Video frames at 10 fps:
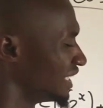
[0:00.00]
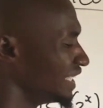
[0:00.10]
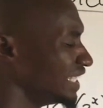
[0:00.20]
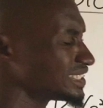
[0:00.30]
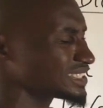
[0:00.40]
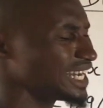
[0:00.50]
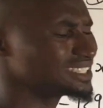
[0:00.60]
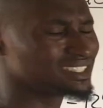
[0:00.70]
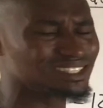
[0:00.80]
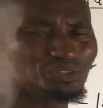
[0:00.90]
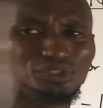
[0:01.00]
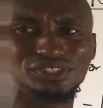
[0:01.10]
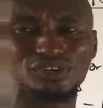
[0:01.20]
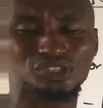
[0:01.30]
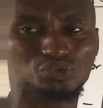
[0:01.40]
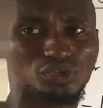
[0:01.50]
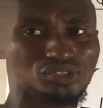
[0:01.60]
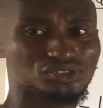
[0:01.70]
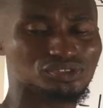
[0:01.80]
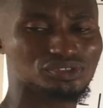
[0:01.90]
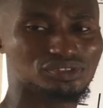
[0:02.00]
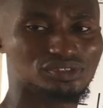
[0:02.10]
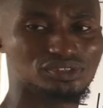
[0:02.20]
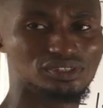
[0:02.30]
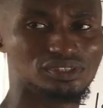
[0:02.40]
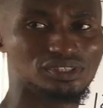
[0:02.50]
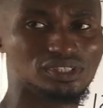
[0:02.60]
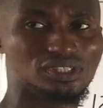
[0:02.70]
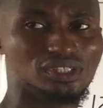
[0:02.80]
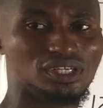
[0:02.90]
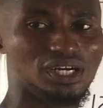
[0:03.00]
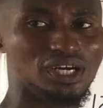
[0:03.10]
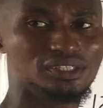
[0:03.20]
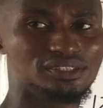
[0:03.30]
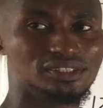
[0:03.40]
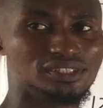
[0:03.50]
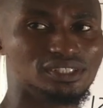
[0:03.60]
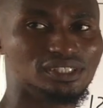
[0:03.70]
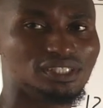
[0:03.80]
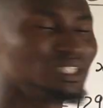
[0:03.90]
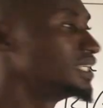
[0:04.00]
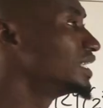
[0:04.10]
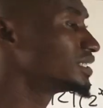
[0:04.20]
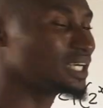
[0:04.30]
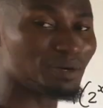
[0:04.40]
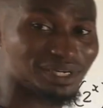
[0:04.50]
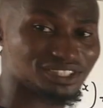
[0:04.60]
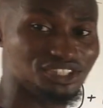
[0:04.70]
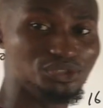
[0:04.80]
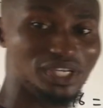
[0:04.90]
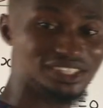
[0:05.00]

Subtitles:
8 times 16 will give us what? Huh? 8, I'm asking you,